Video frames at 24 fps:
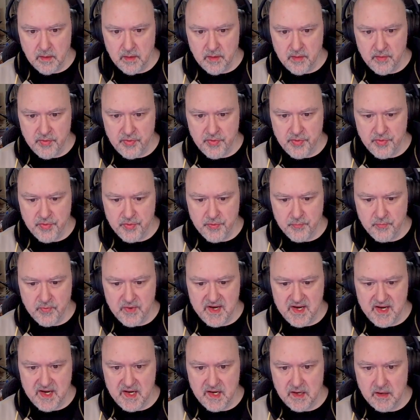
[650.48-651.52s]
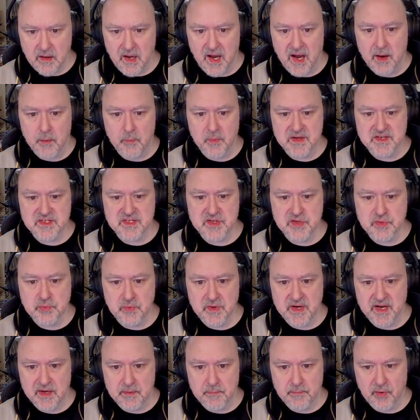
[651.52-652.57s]
Three, ah, where's
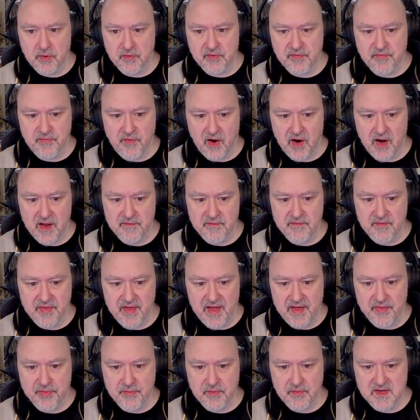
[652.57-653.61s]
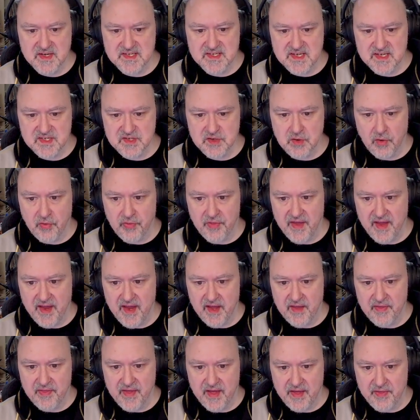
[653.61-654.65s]
three in box five? That three says not
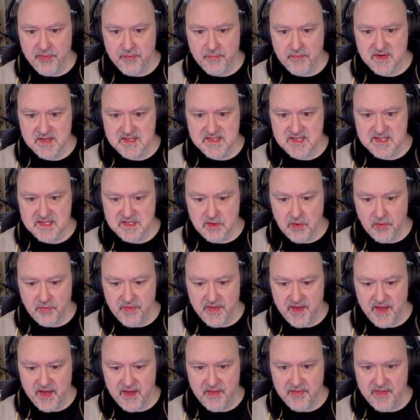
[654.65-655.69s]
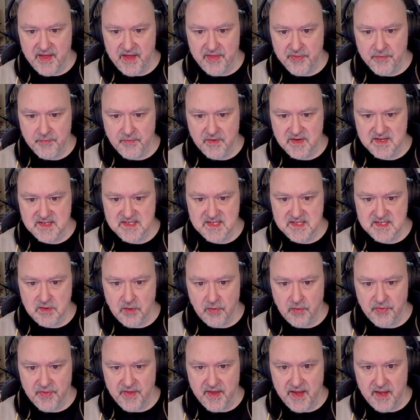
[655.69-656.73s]
there, that three says not there, that three says
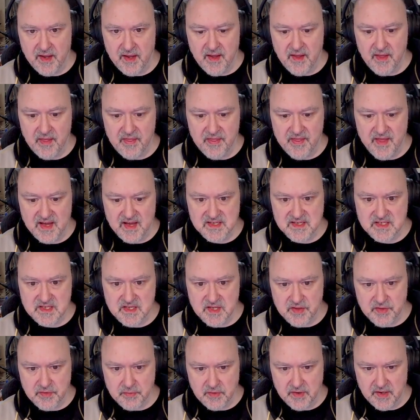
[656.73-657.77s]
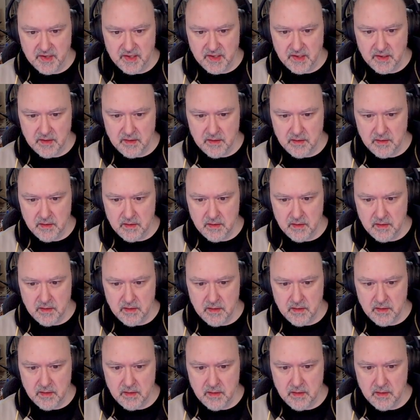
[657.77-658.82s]
not there. That's the three.
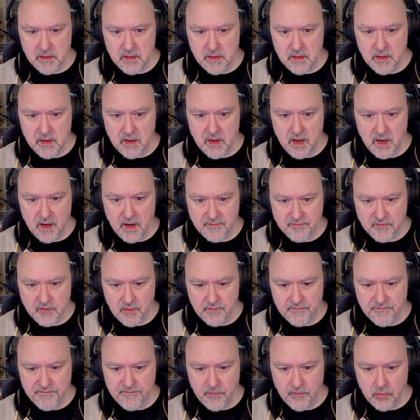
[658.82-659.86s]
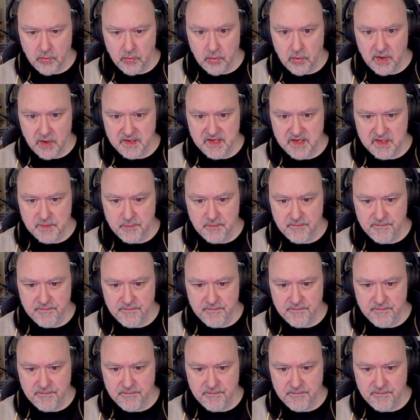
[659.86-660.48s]
I've got four. I need to put